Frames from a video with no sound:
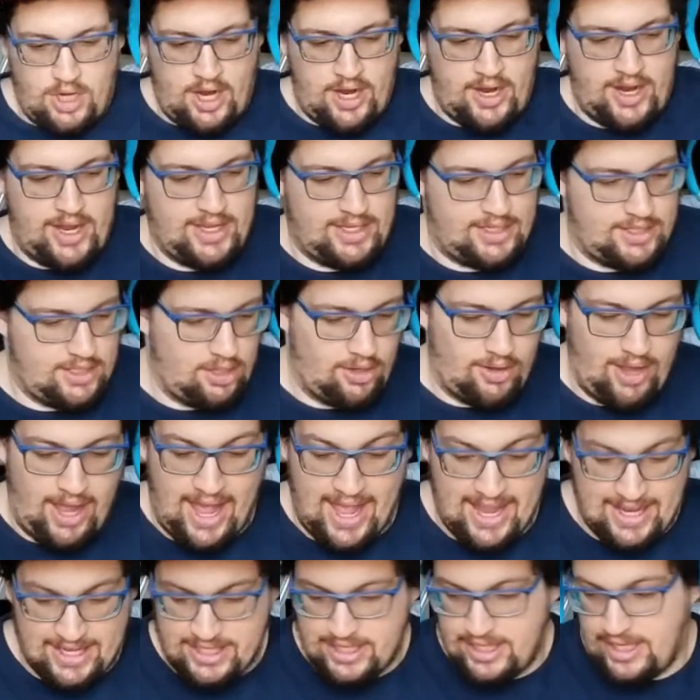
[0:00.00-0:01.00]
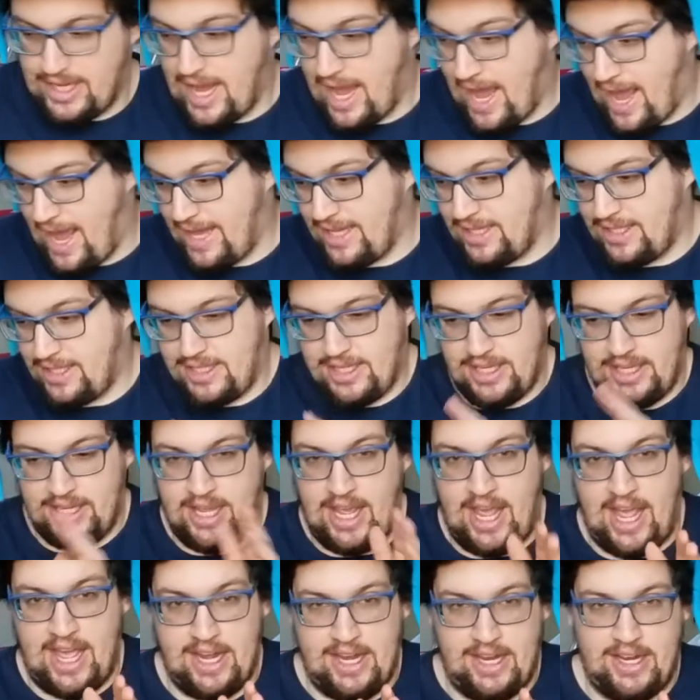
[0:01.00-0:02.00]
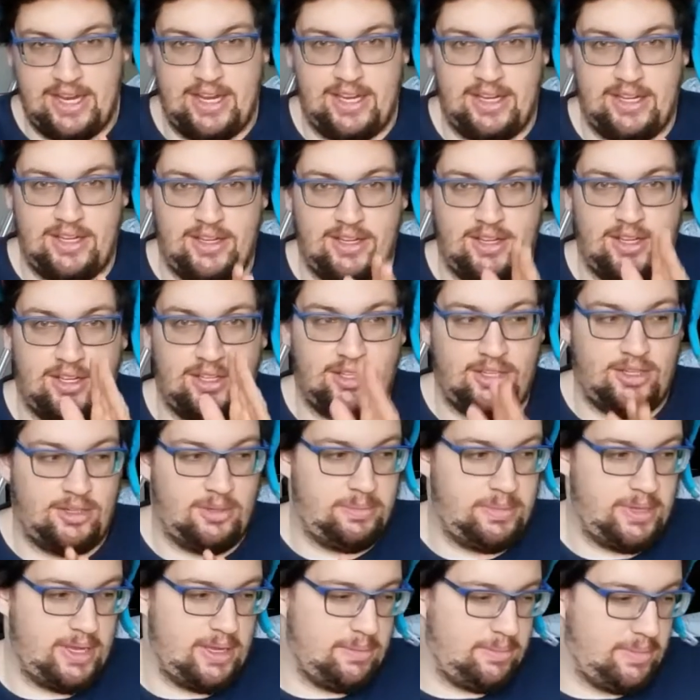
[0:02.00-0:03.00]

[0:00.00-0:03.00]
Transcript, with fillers: Alright, so I actually had to edit it a little bit